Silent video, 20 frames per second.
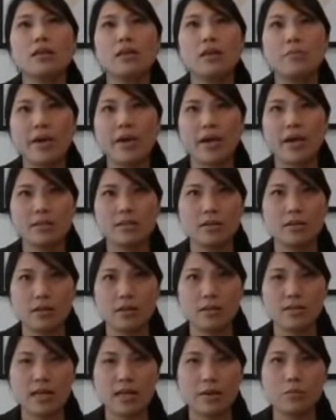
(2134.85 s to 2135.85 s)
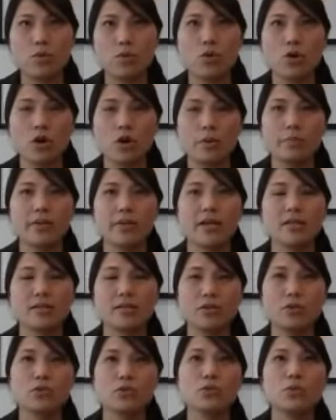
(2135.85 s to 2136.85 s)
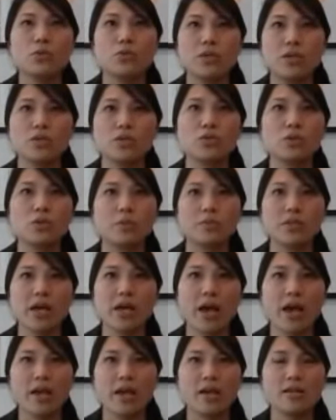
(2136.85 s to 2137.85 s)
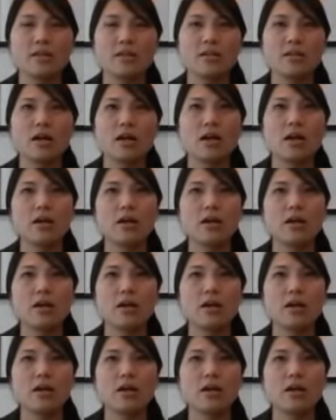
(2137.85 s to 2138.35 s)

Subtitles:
it makes the estate more complex and you do need to obtain